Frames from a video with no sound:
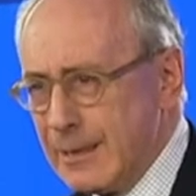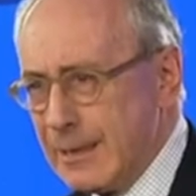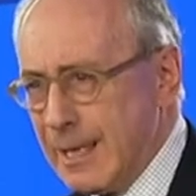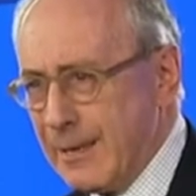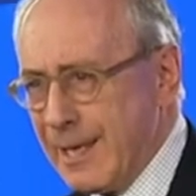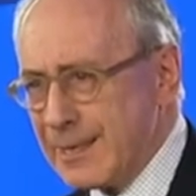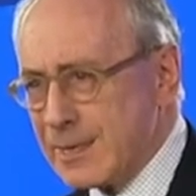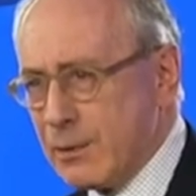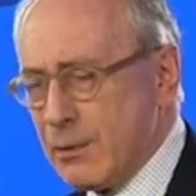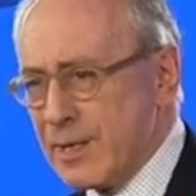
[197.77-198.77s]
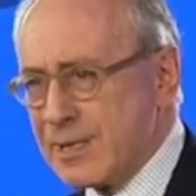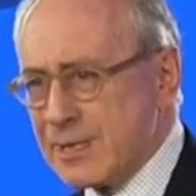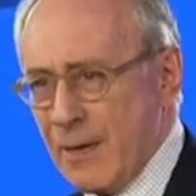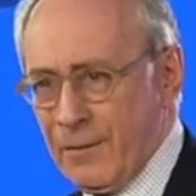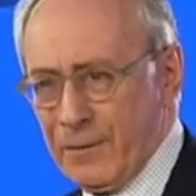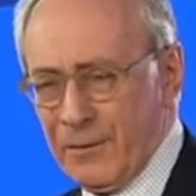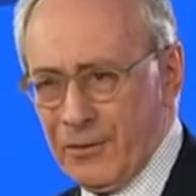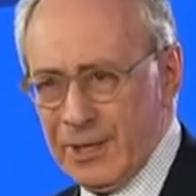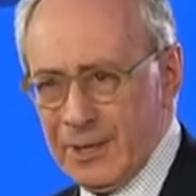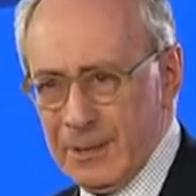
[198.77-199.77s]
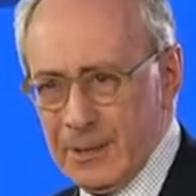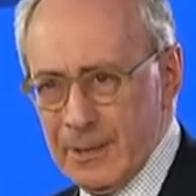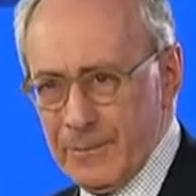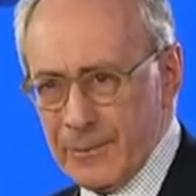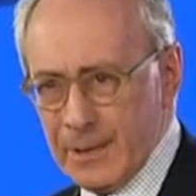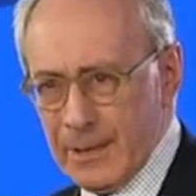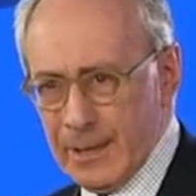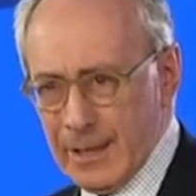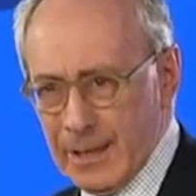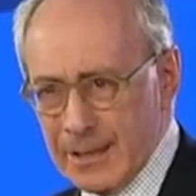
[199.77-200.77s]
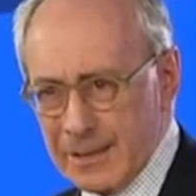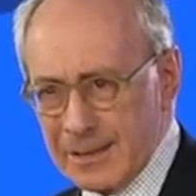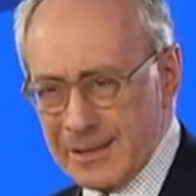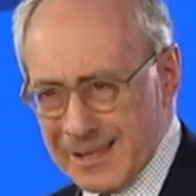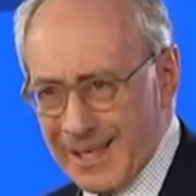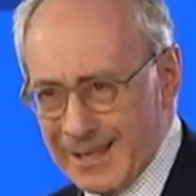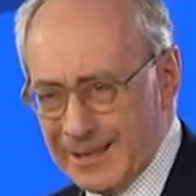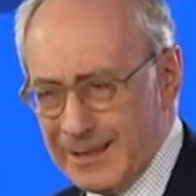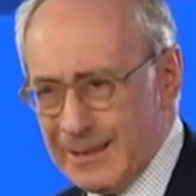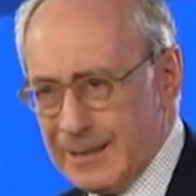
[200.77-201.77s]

uh, that's all the stuff of a free uh, society,